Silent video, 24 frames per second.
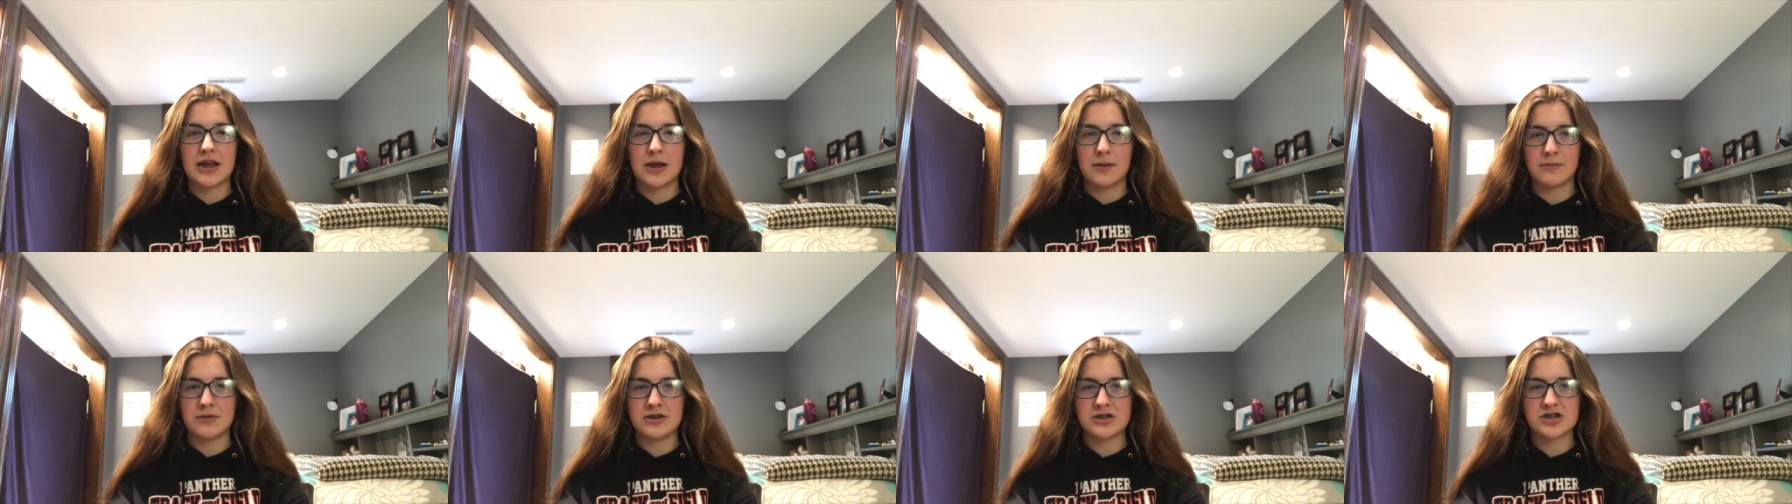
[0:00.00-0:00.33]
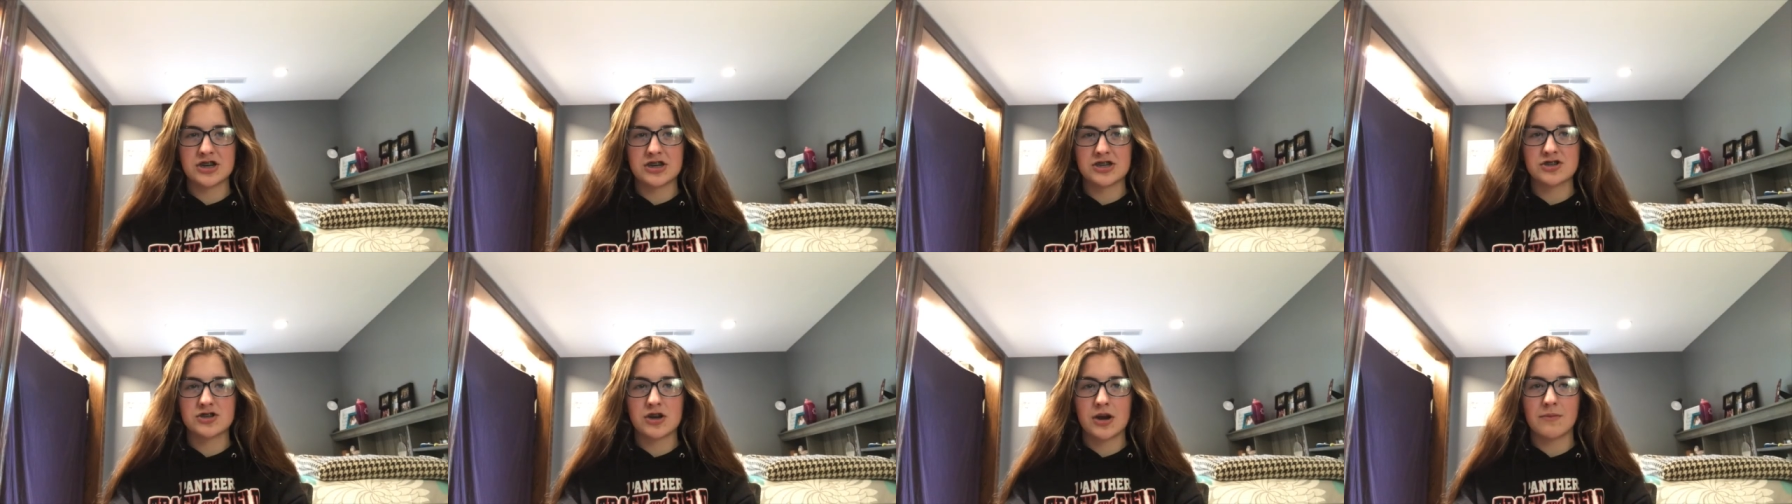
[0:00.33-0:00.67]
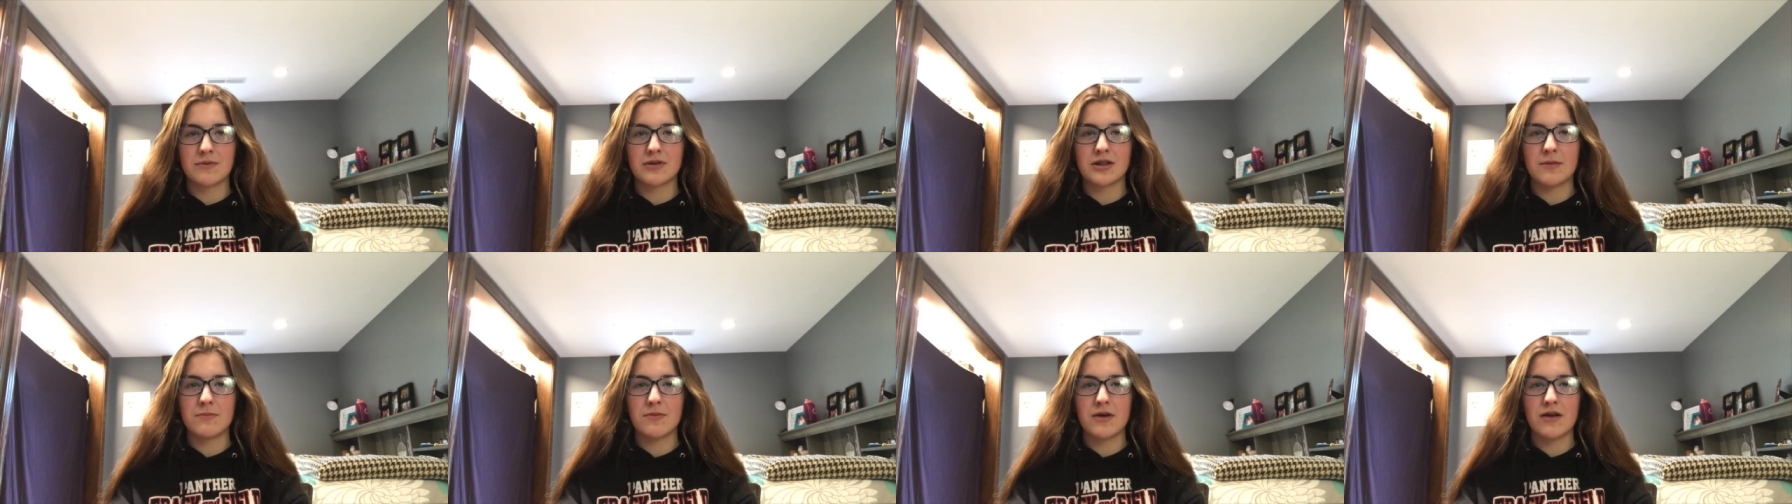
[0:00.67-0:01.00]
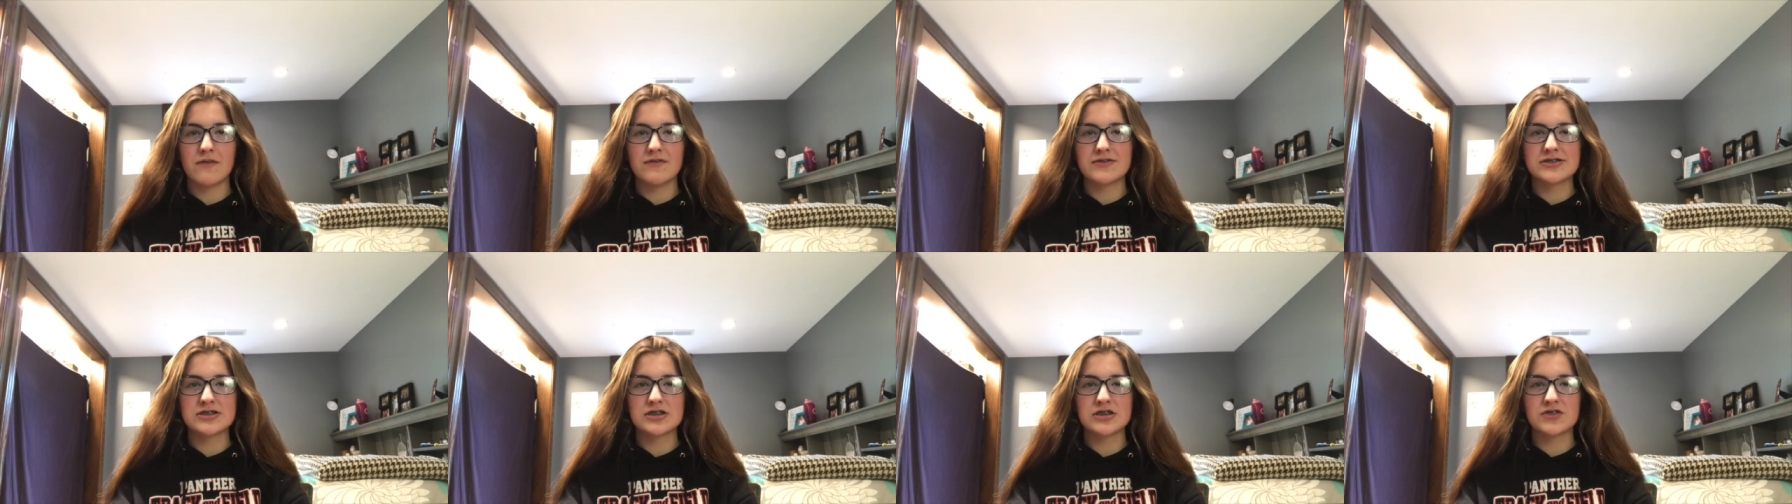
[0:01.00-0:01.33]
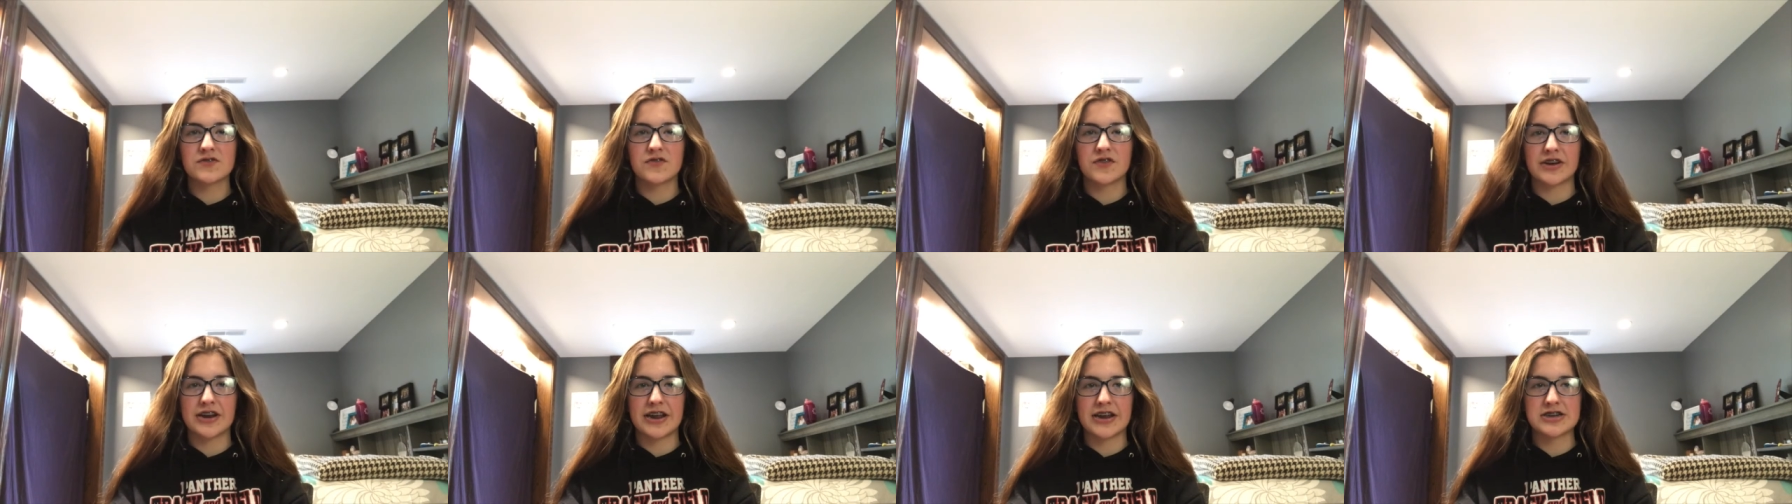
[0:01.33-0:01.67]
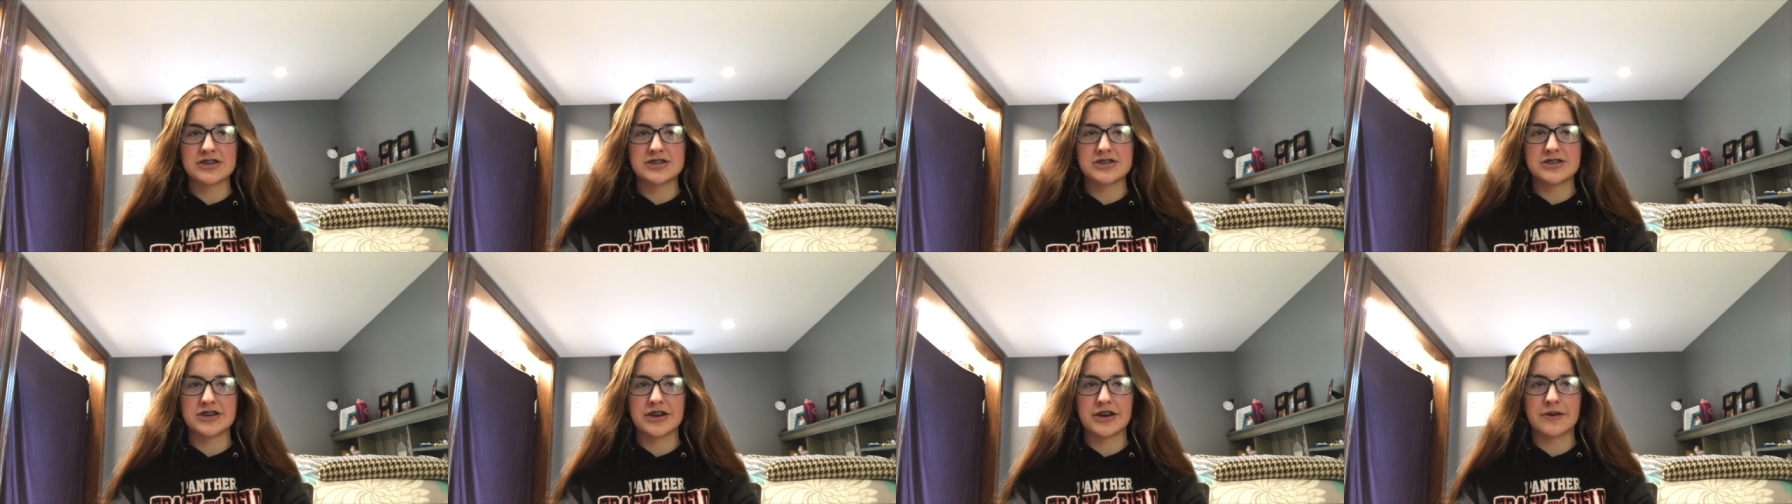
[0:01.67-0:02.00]
MHS Drama Club officers for
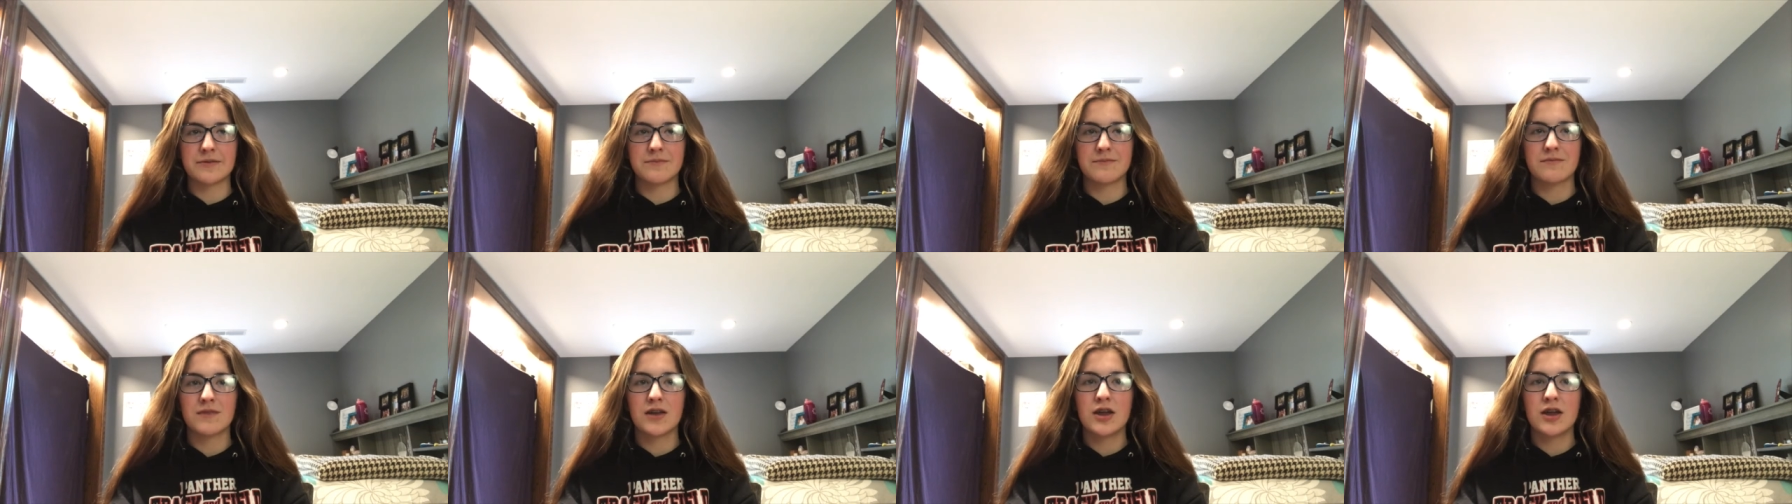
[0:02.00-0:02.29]
next year.